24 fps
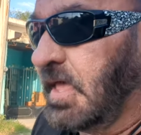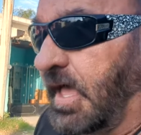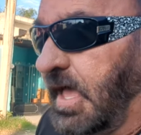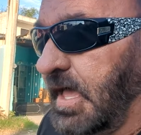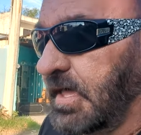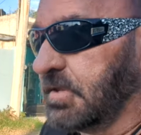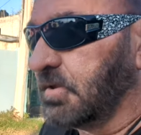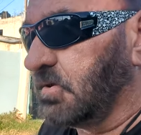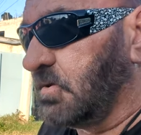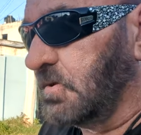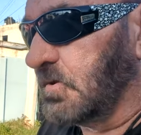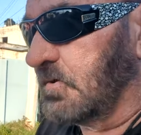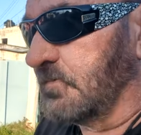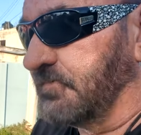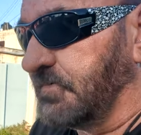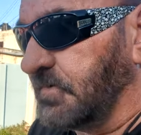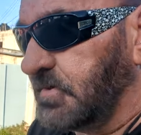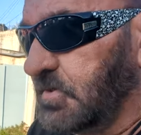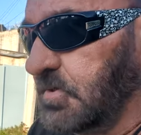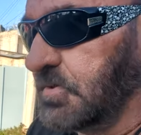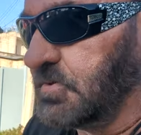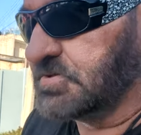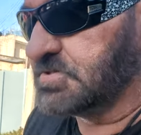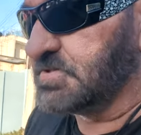I don't know if you
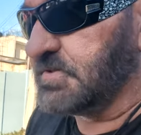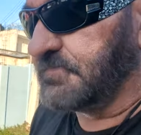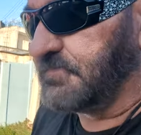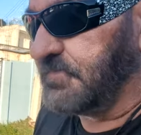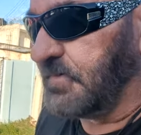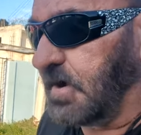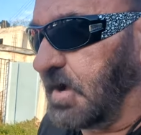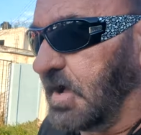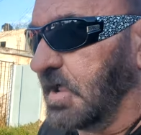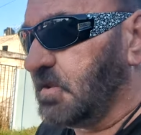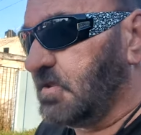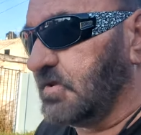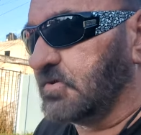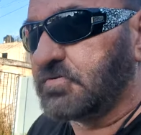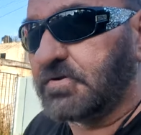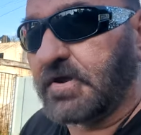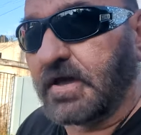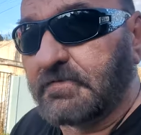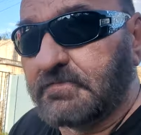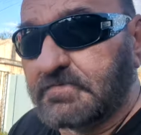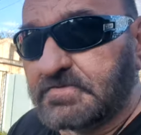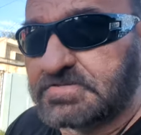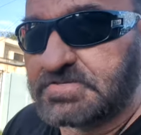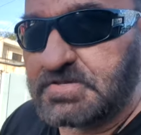use it for all
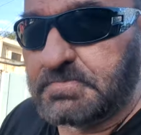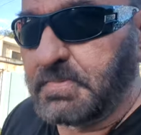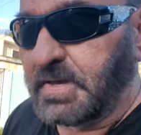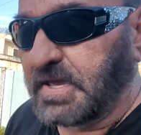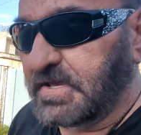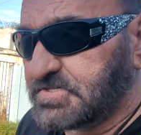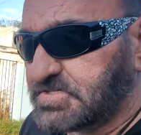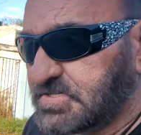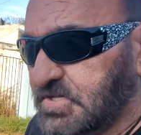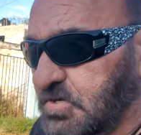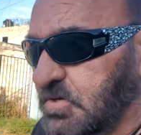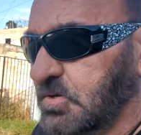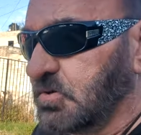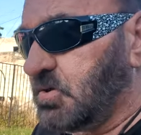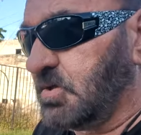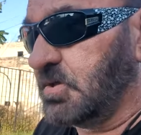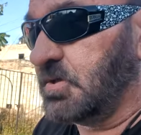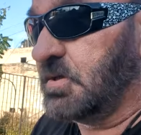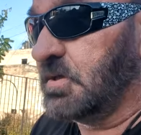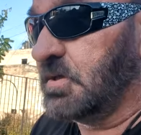travels in Mexico,